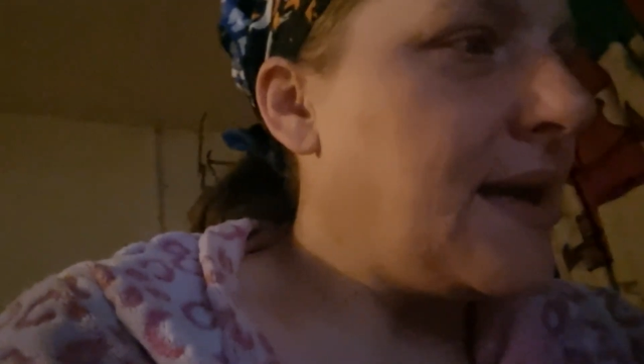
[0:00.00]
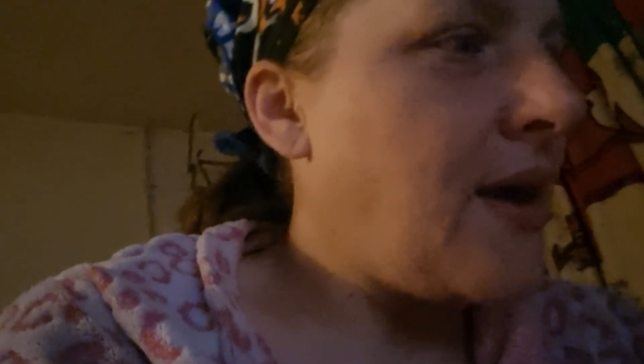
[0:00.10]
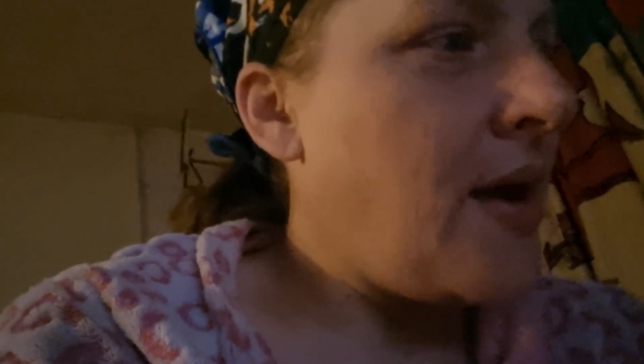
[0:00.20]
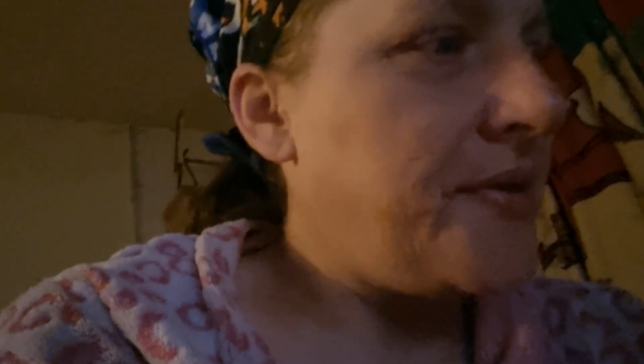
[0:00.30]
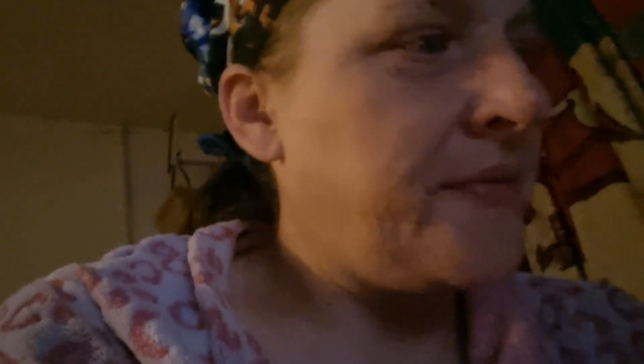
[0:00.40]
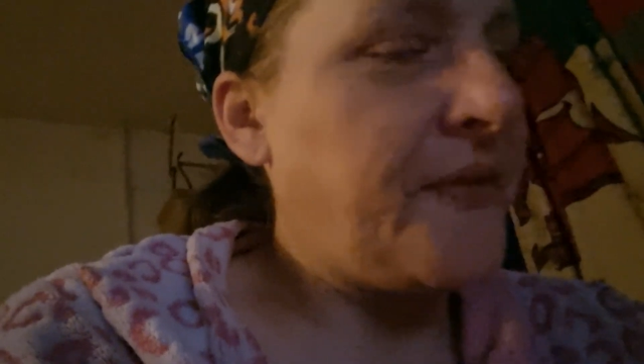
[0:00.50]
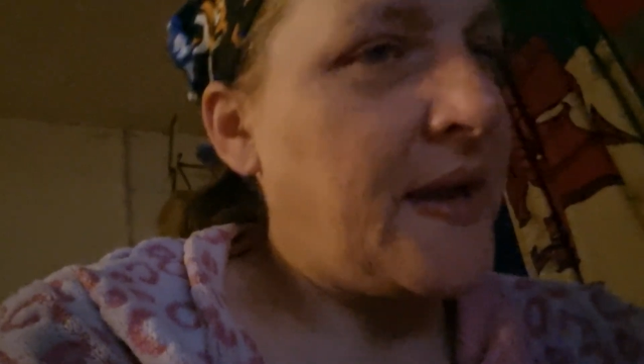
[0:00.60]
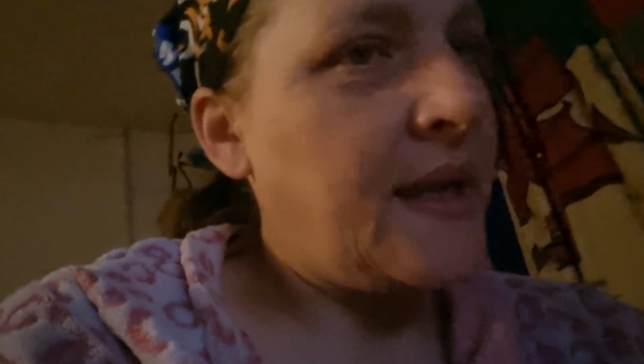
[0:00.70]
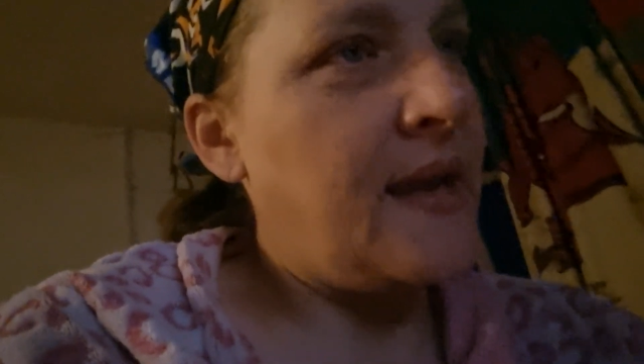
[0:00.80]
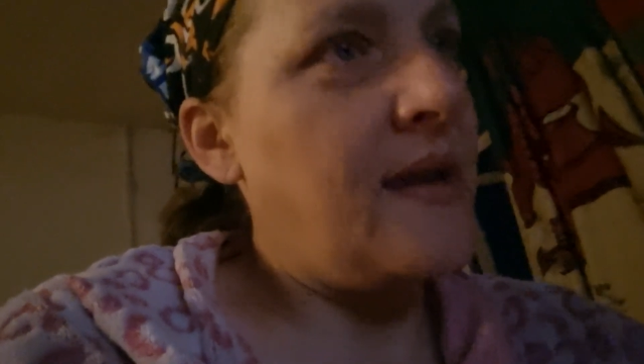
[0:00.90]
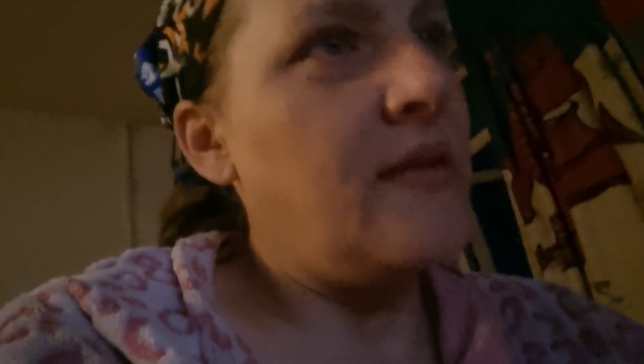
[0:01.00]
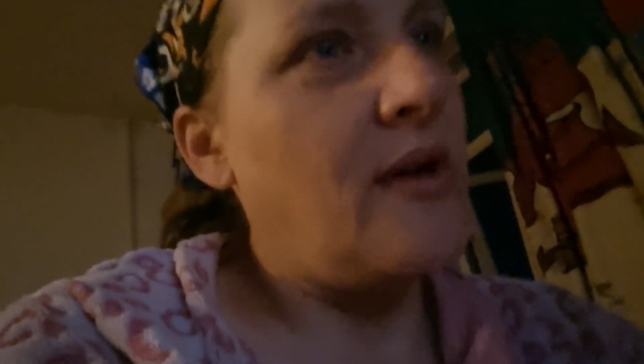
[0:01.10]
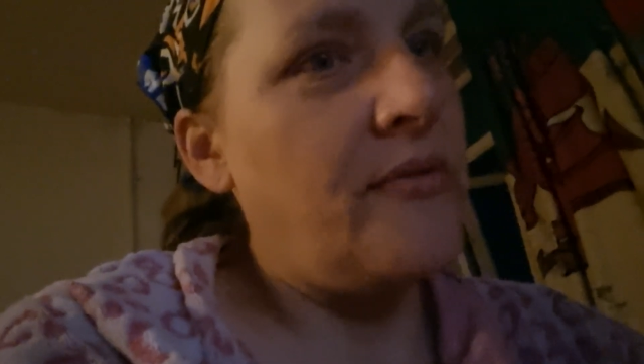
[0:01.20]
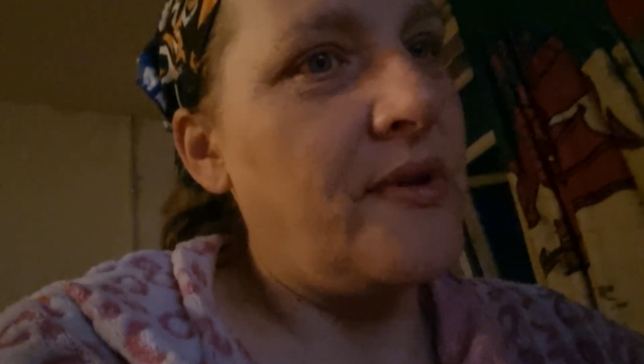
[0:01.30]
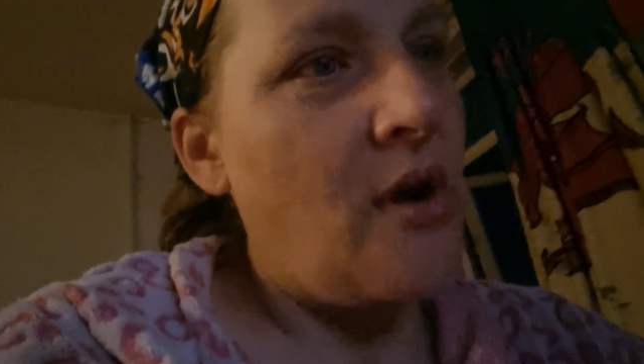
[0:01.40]
got the fucking,
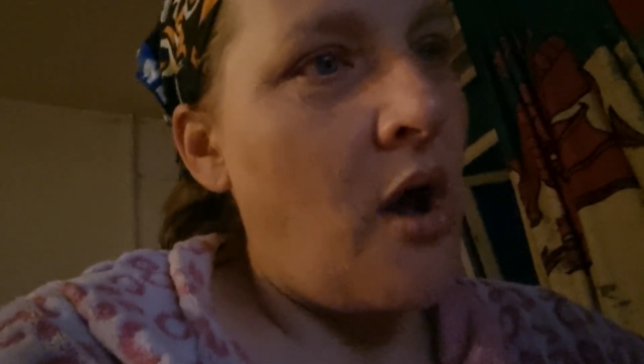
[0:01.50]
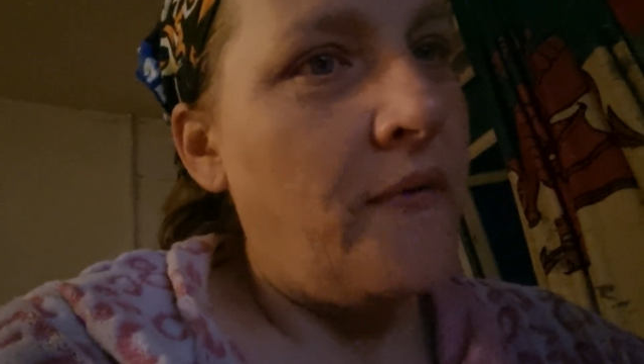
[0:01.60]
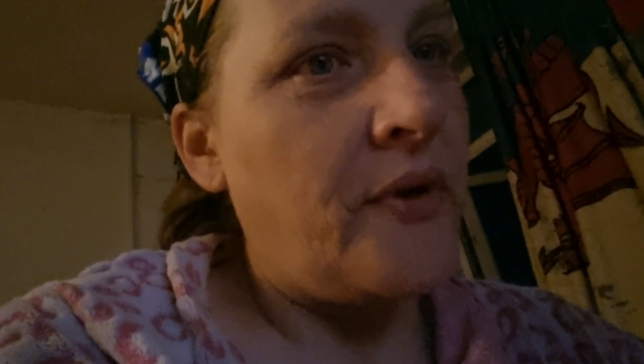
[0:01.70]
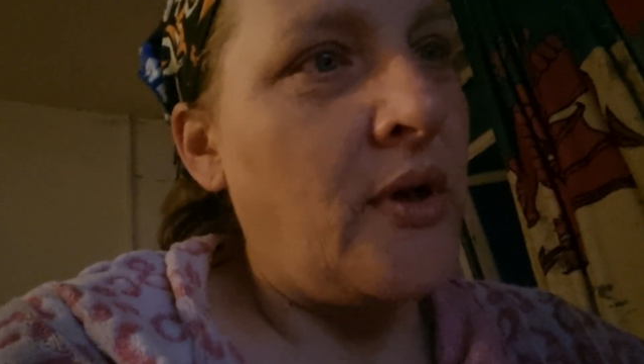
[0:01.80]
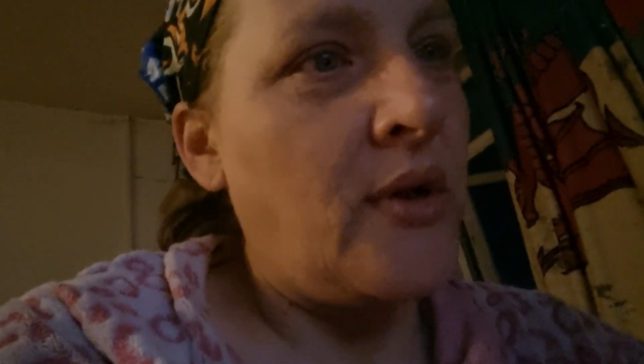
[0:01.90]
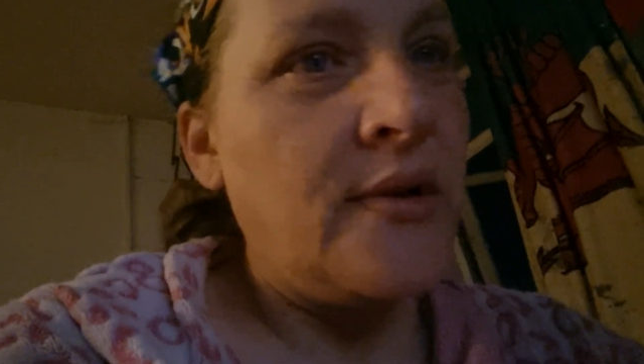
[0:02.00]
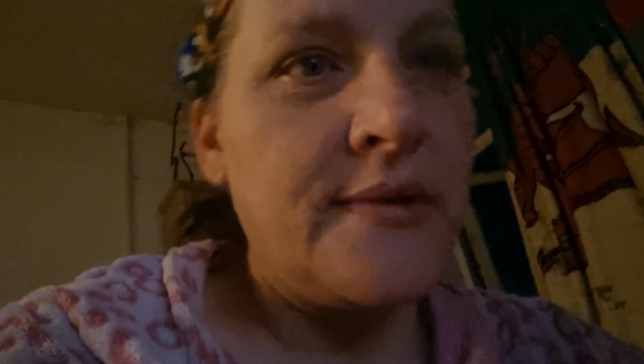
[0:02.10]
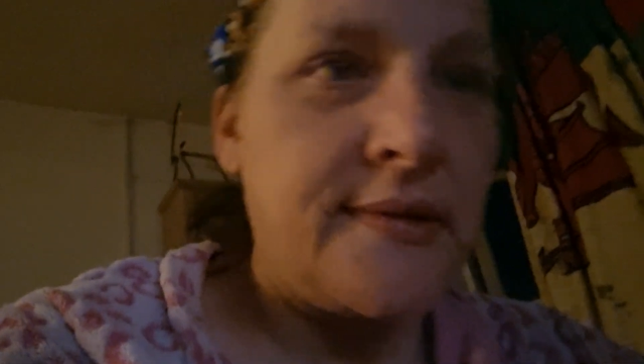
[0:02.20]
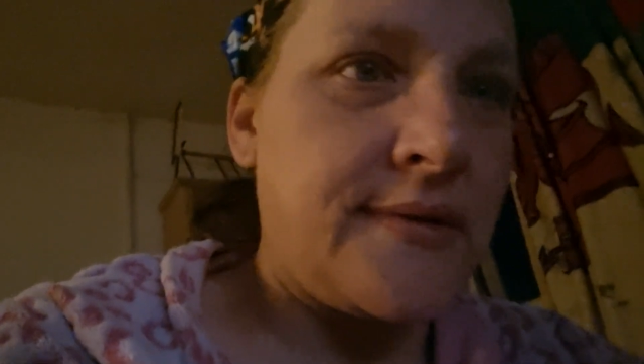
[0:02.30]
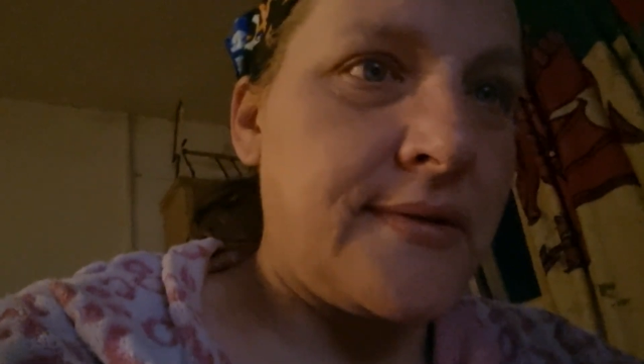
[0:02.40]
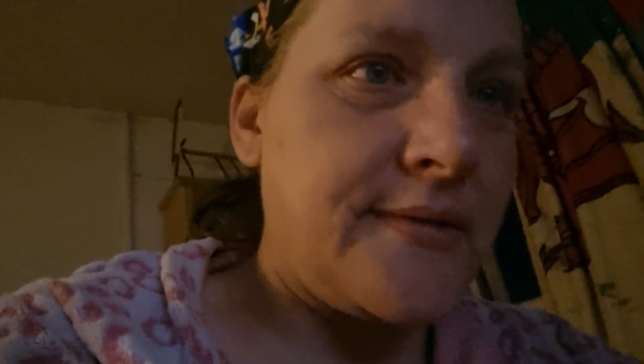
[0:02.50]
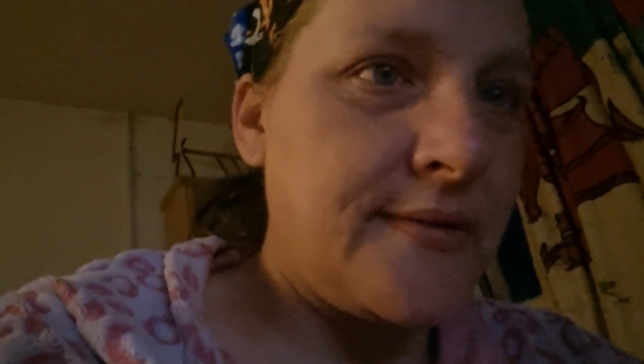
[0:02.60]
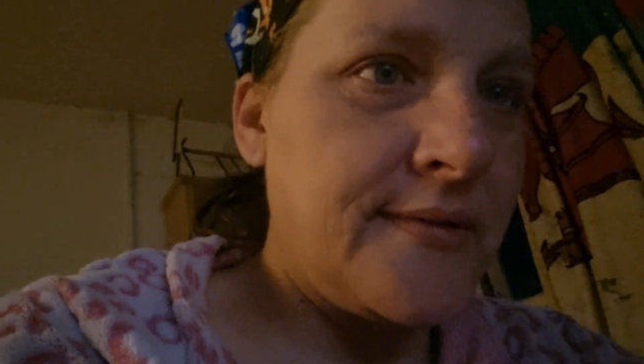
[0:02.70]
the novels.